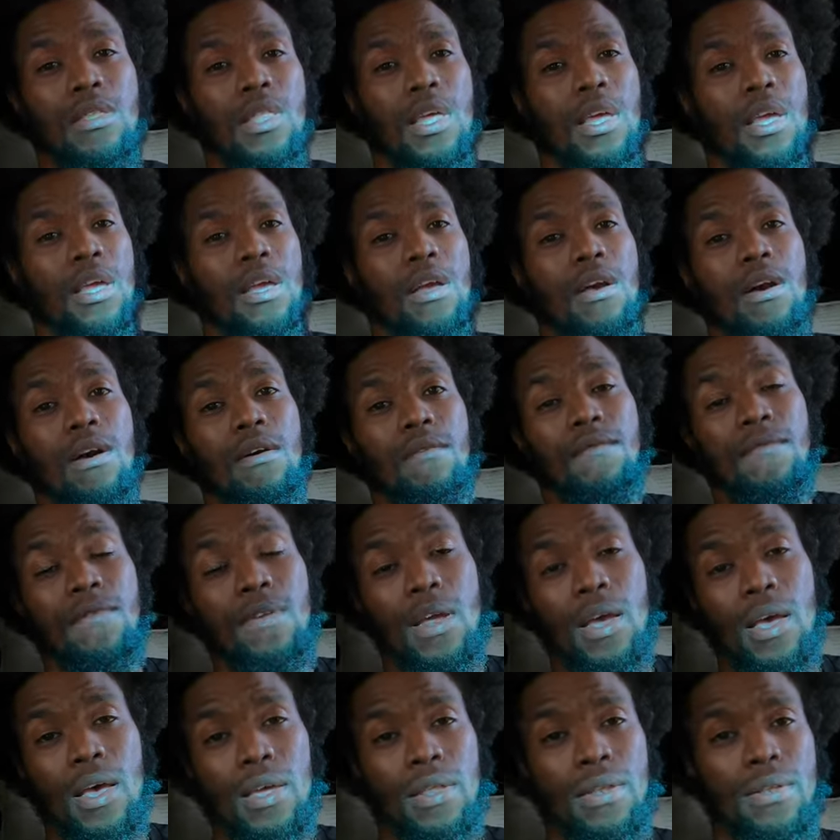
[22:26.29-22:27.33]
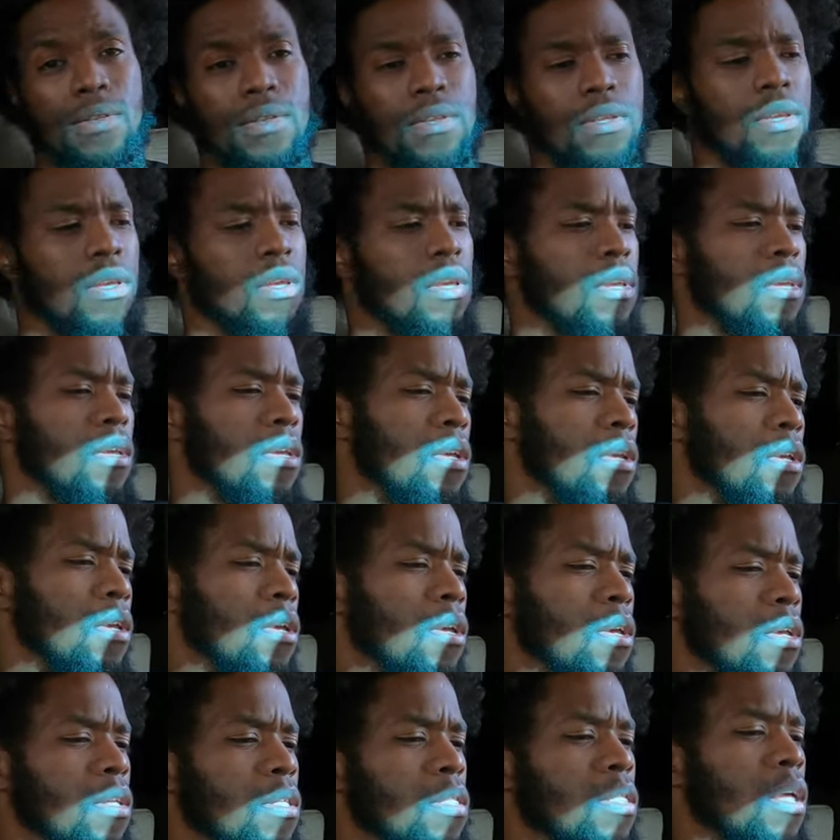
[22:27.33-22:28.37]
Thank God for that.
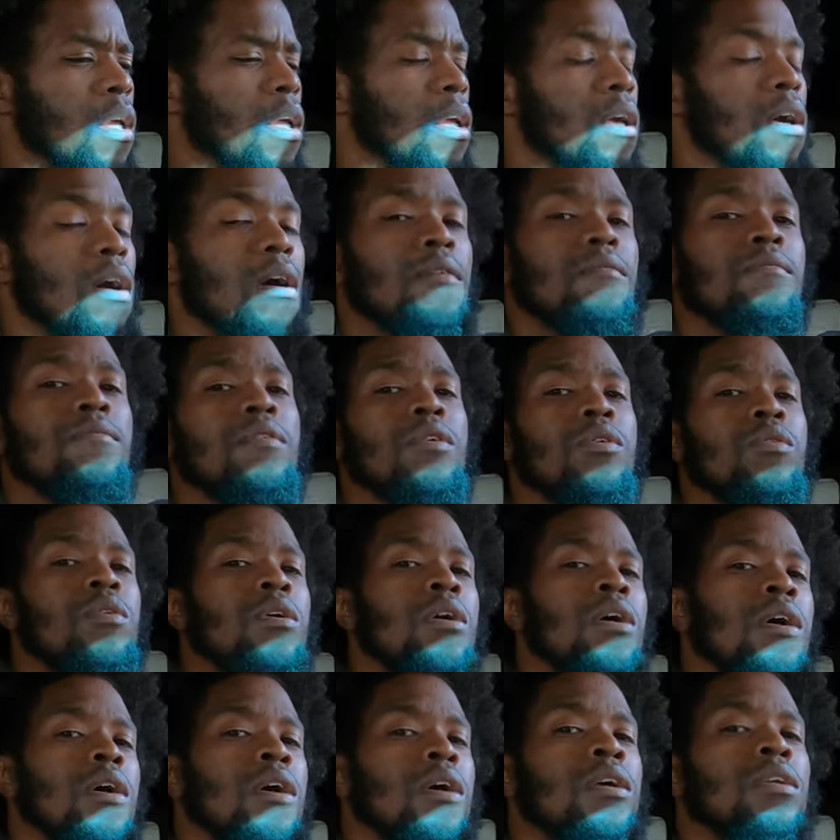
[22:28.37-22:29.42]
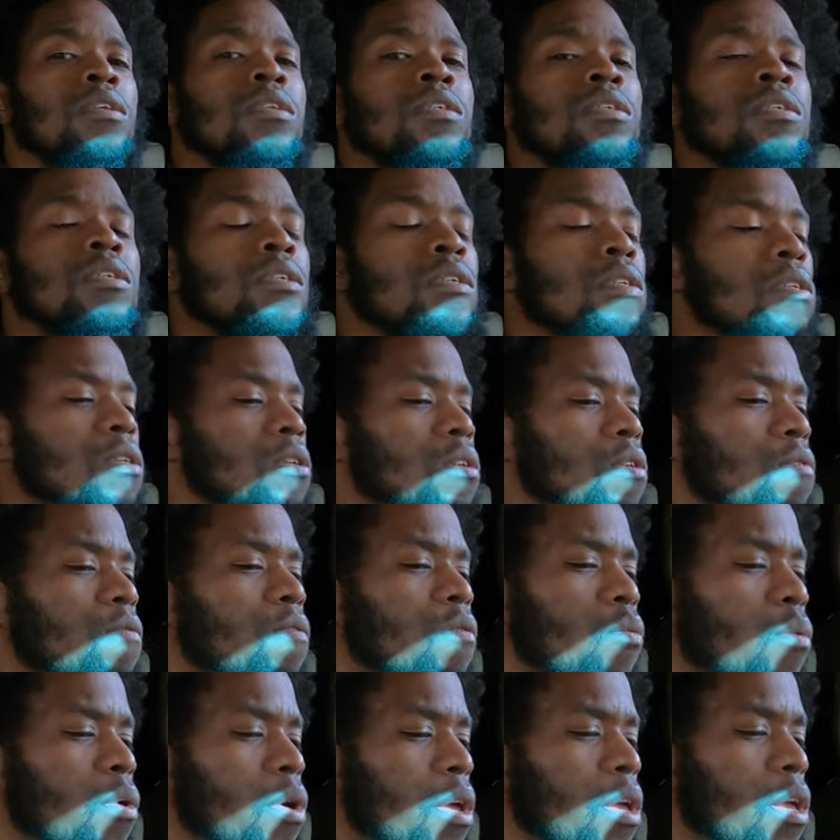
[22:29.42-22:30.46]
Thank God for you guys
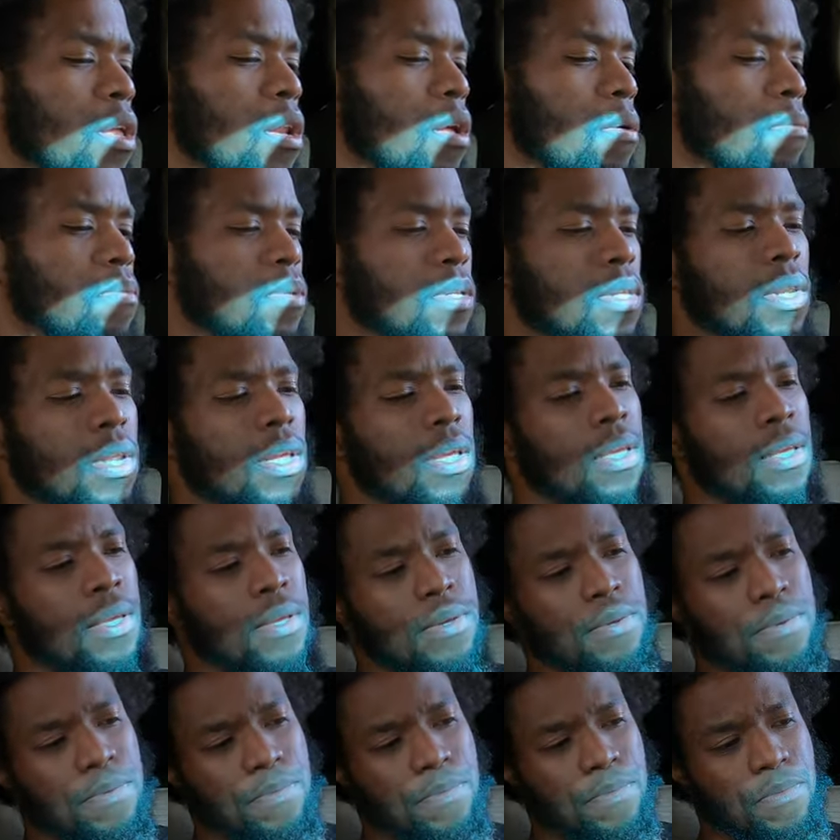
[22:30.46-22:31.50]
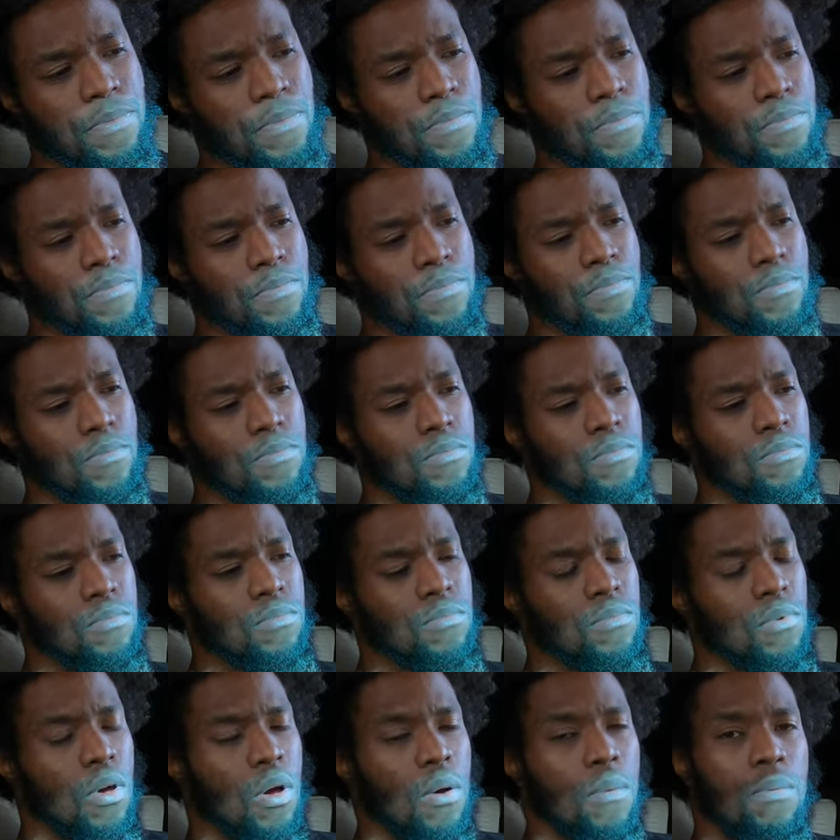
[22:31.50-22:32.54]
for waking up today.
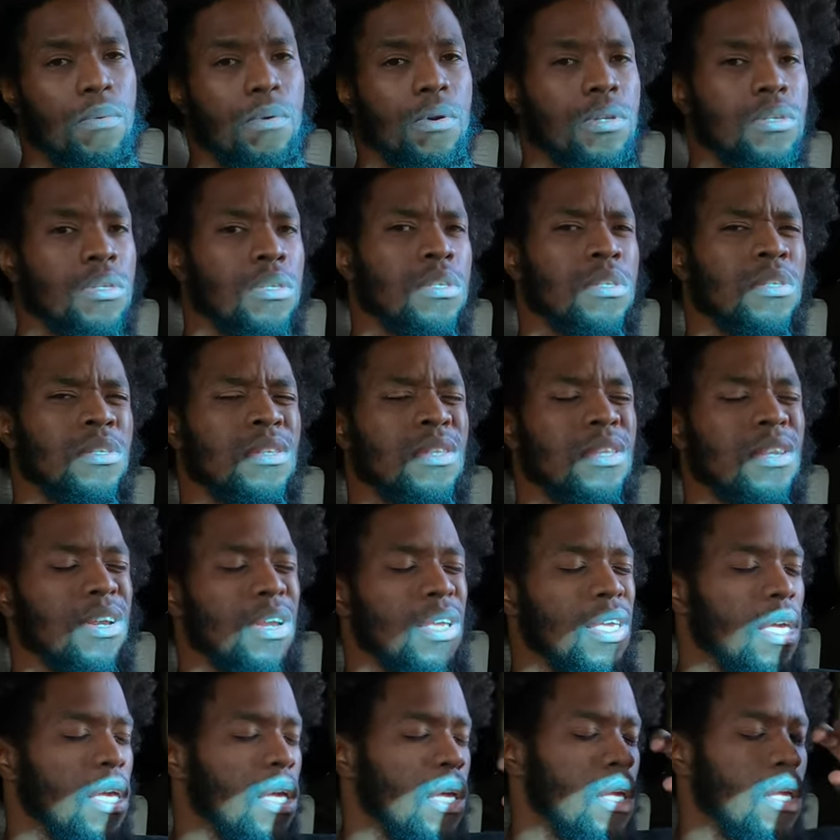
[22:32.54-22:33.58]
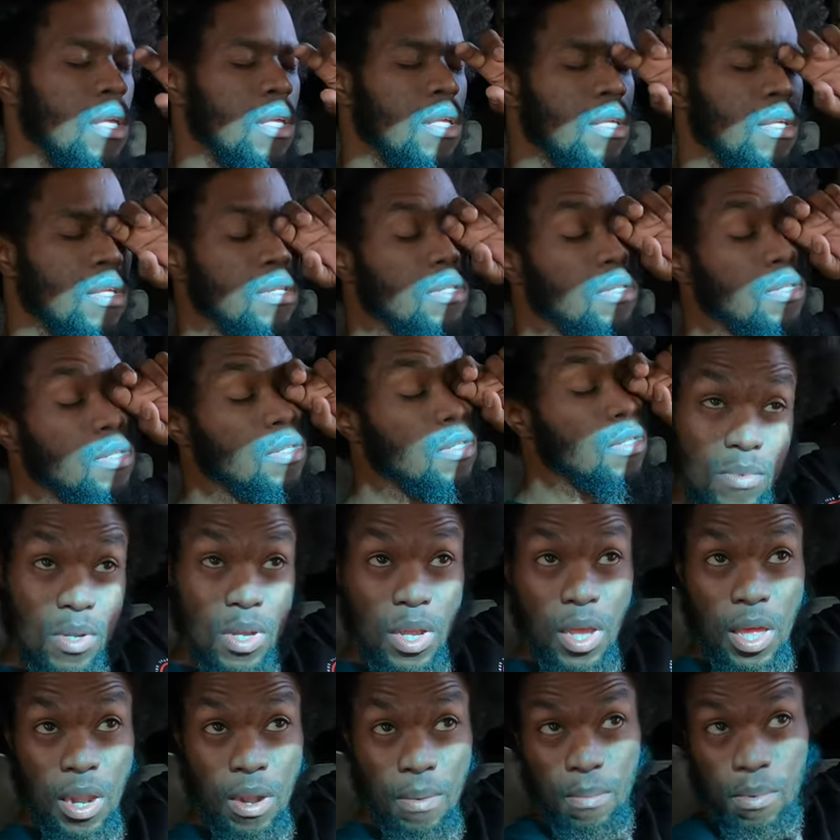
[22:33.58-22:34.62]
All praises to the King.
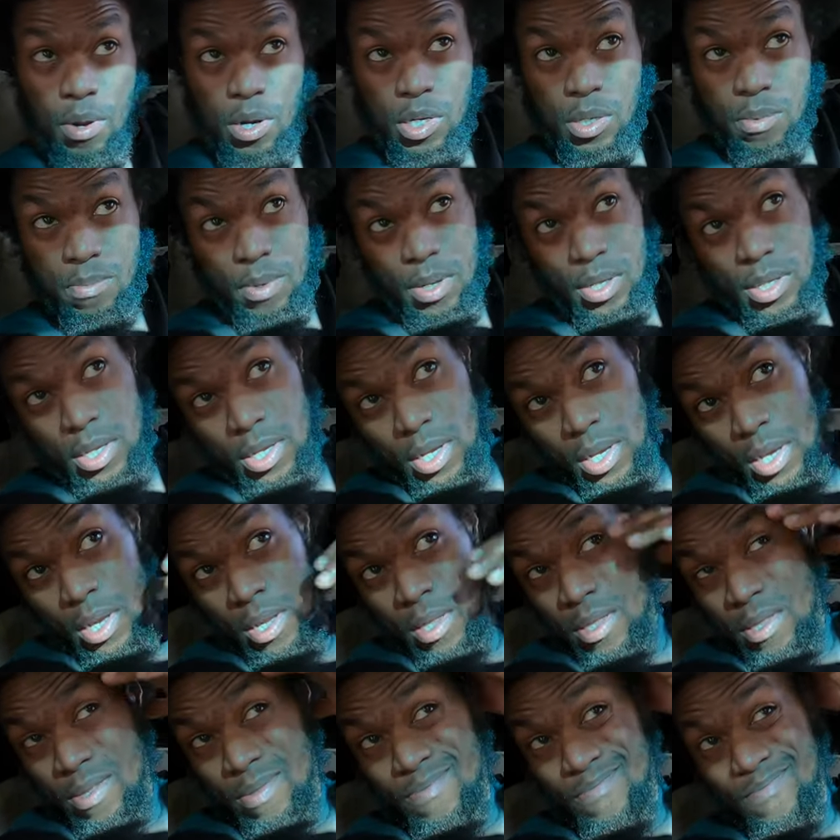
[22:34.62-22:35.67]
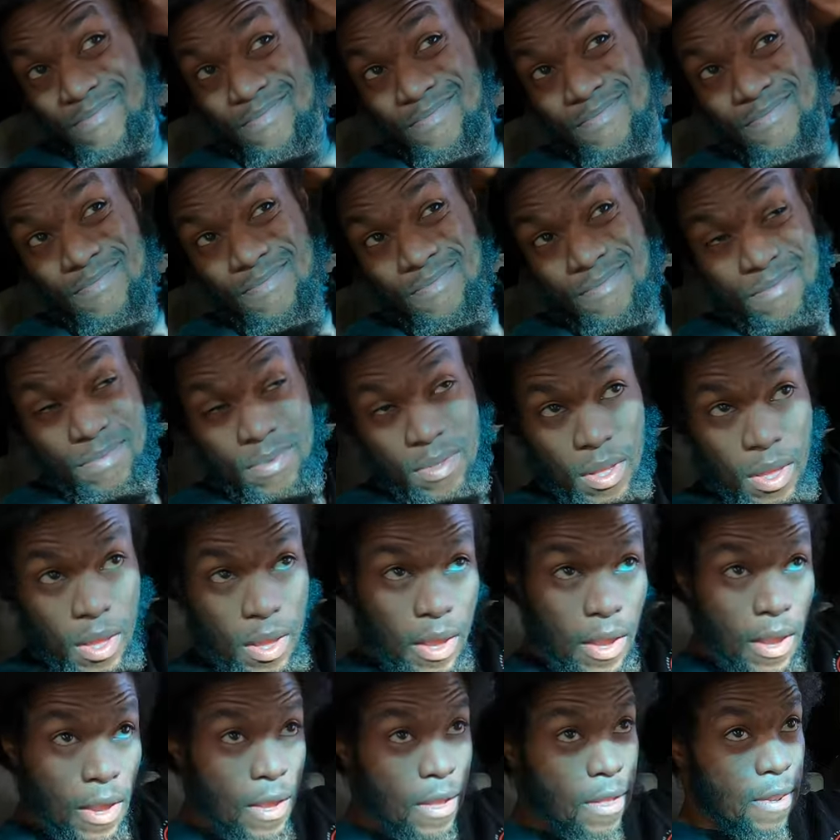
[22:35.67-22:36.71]
Gotta brush my teeth
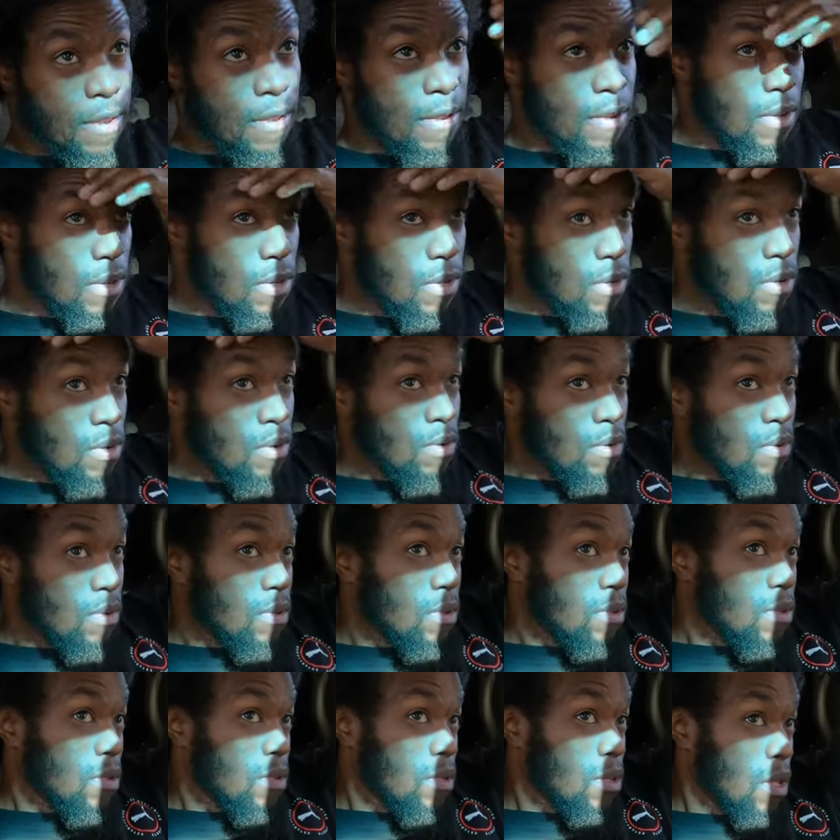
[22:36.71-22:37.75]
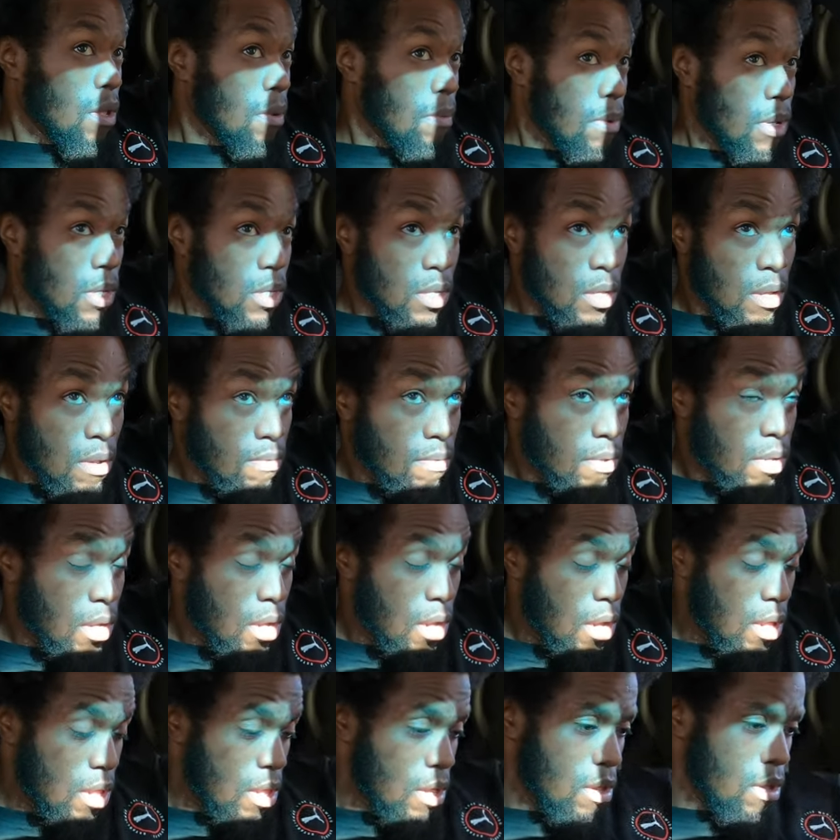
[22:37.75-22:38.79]
and, you know, get myself
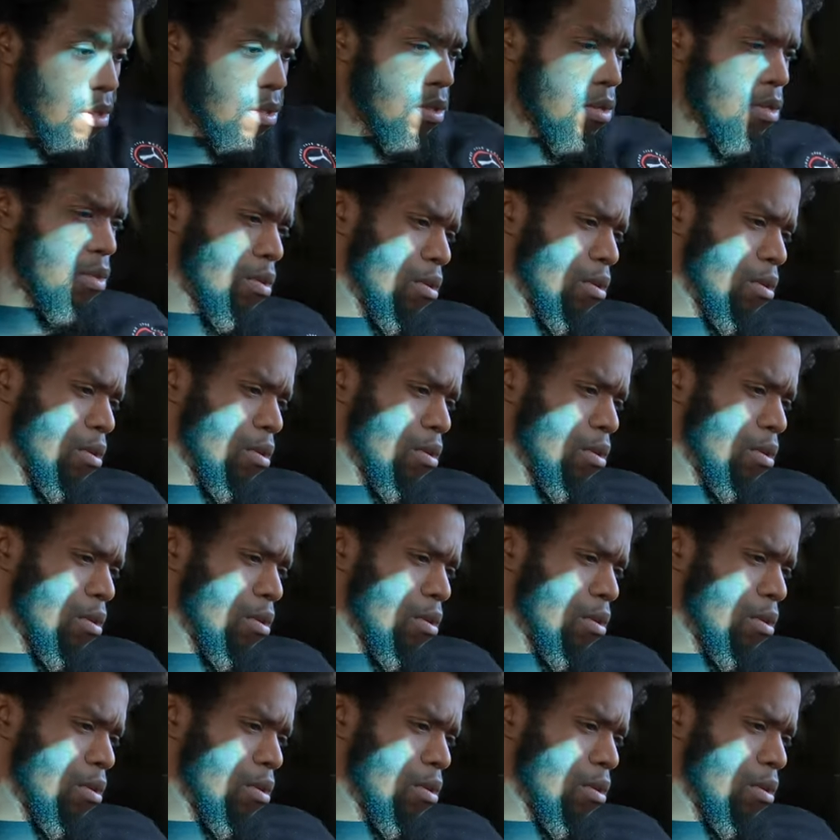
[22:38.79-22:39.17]
together.